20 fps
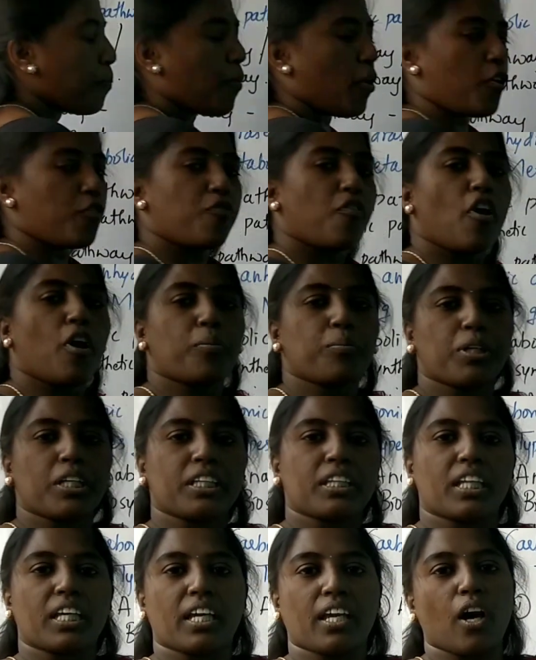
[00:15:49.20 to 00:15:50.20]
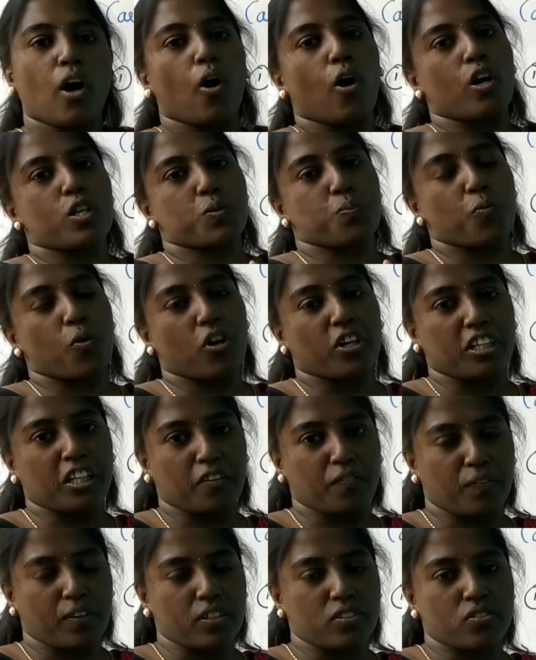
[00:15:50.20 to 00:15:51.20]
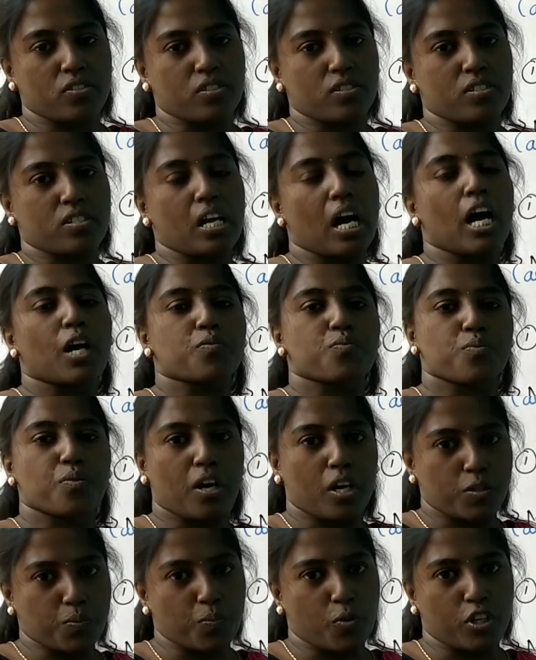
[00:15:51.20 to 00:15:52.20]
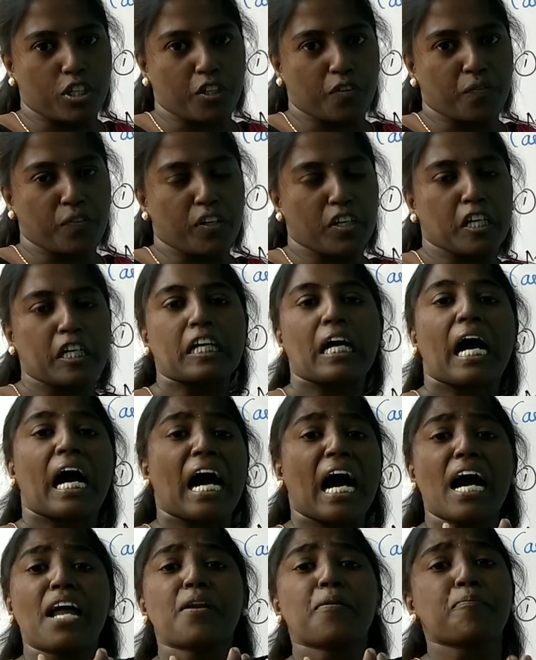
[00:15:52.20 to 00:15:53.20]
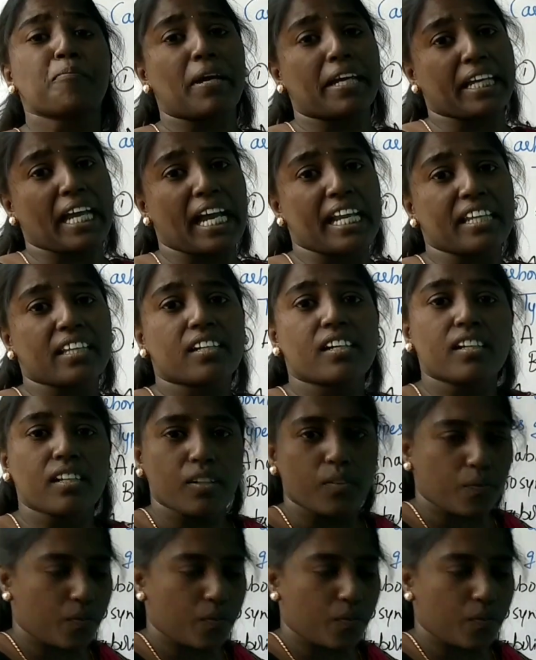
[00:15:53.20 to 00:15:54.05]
performing the osmotic functions of osmotic work or mechanical